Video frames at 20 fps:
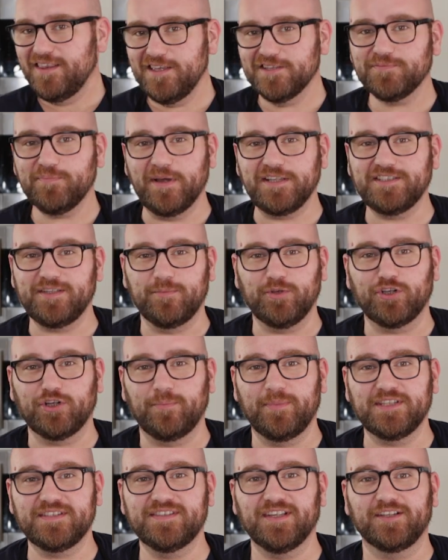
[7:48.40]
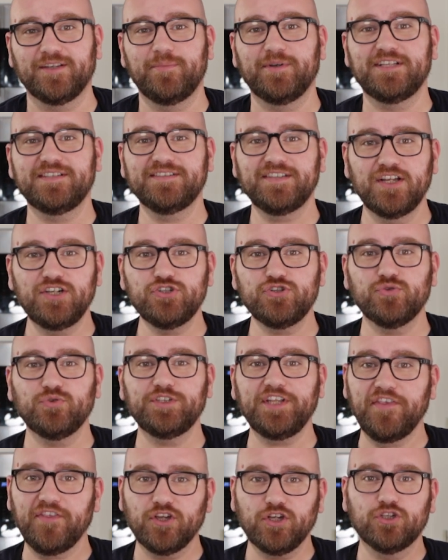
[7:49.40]
This might seem a little bit silly, but
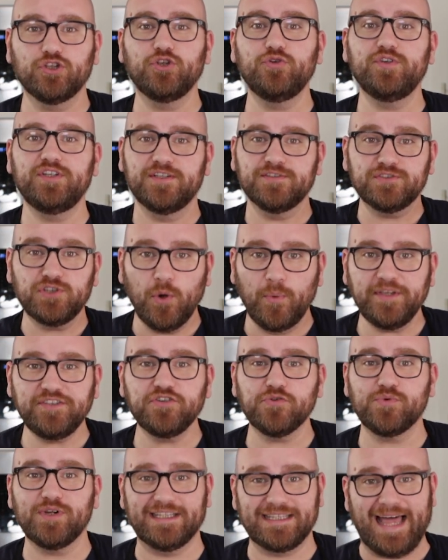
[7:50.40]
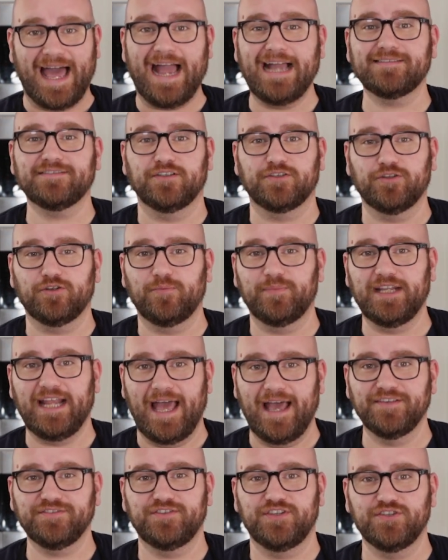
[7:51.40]
essentially the gluten is going to relax a little bit as